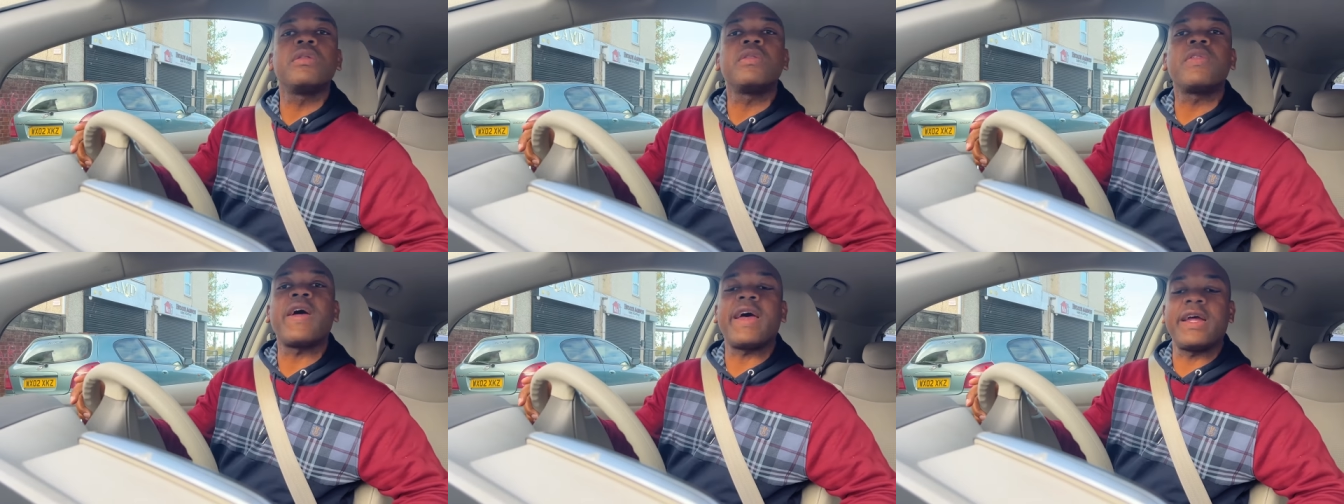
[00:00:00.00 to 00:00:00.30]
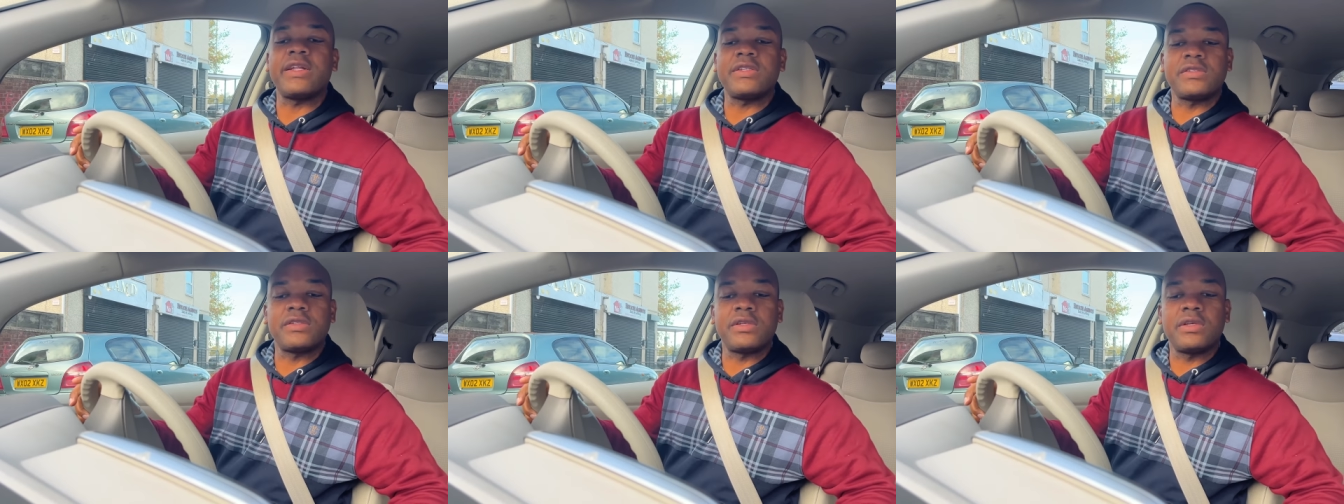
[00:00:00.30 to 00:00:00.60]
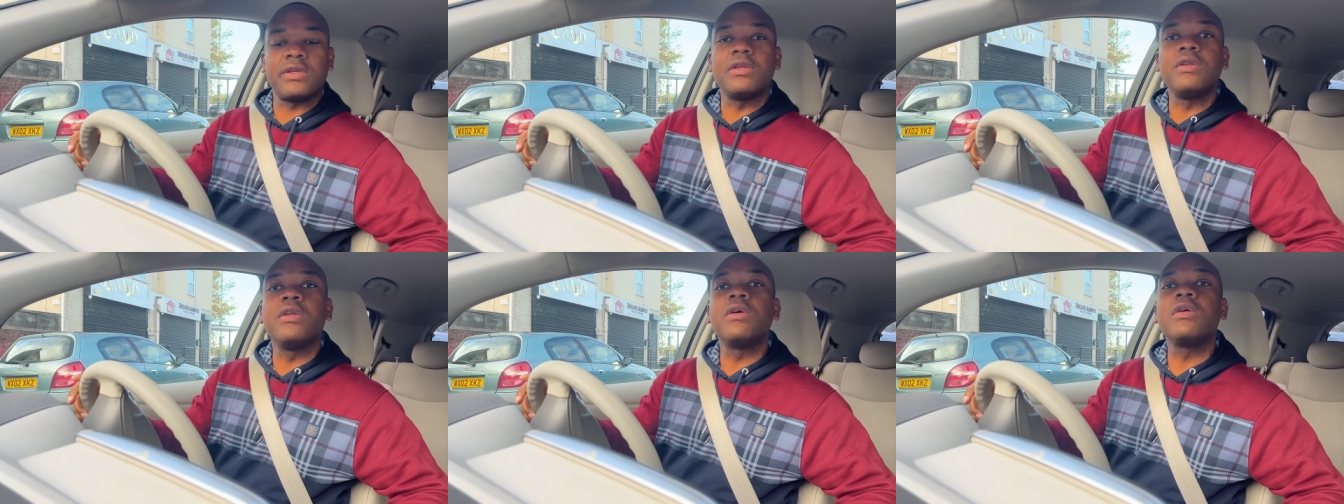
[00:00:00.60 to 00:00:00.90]
That
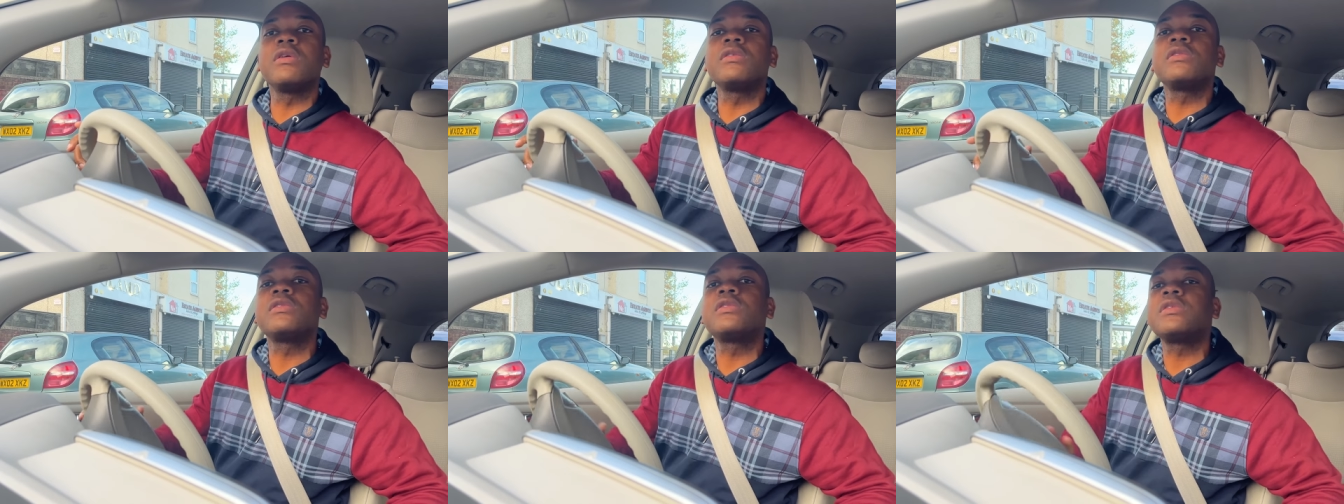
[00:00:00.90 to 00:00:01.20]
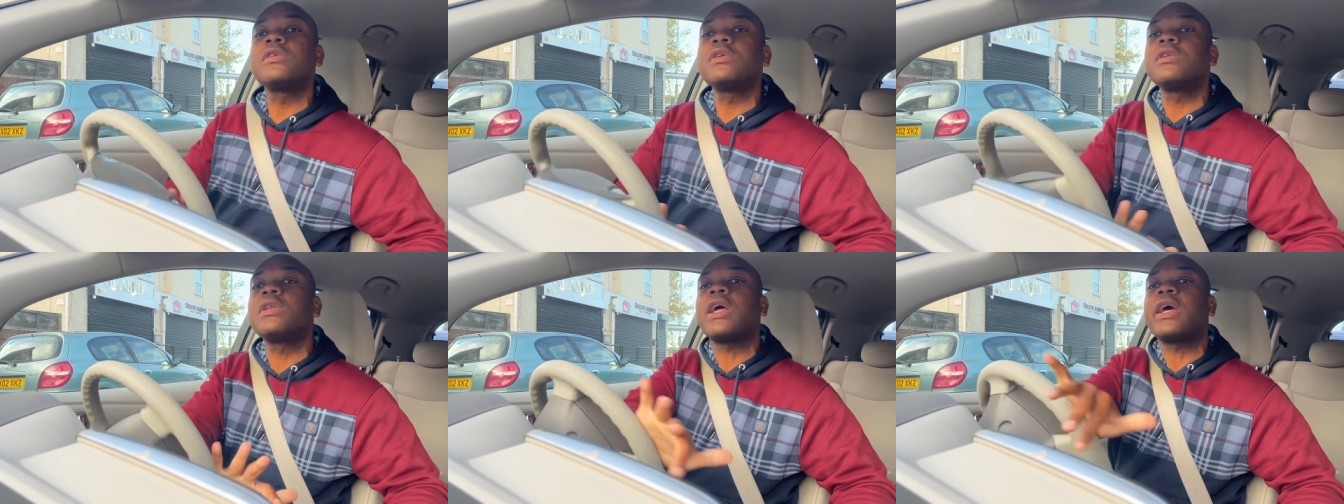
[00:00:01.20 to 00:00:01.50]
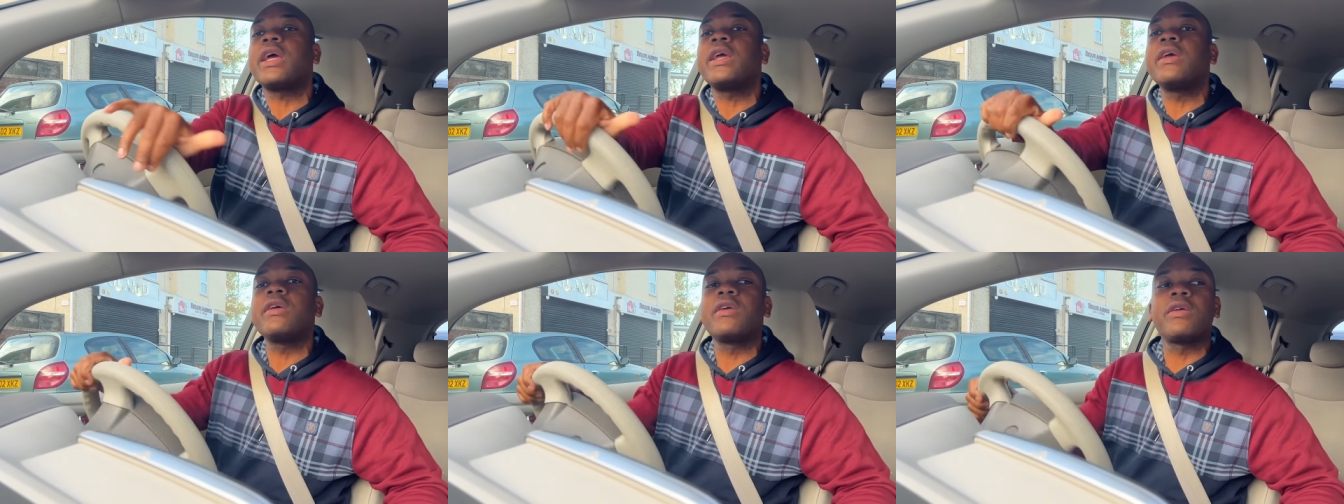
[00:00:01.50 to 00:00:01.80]
looks
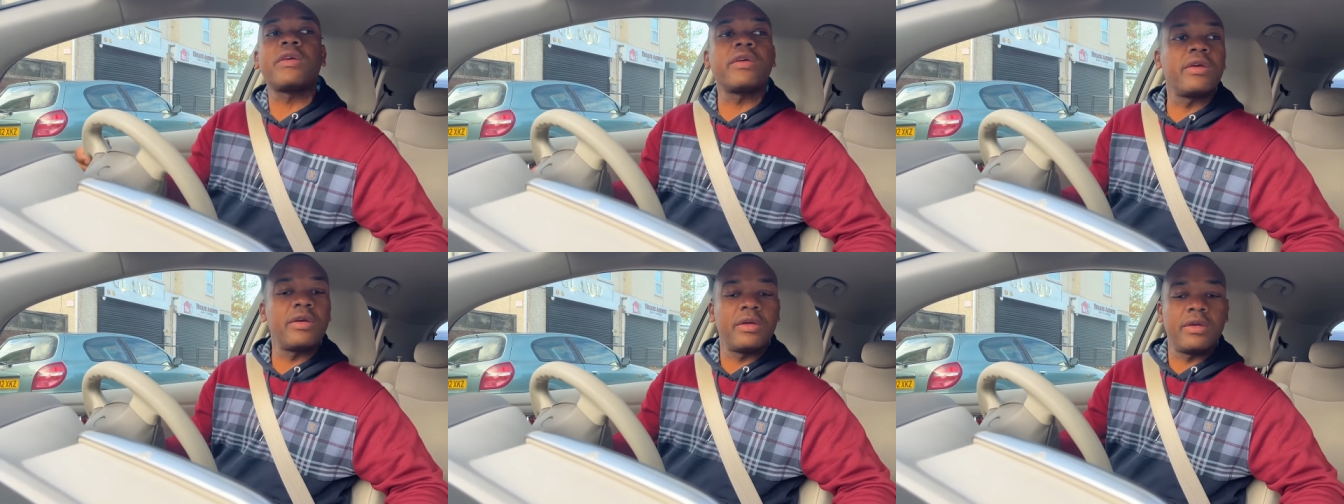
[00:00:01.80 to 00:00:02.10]
like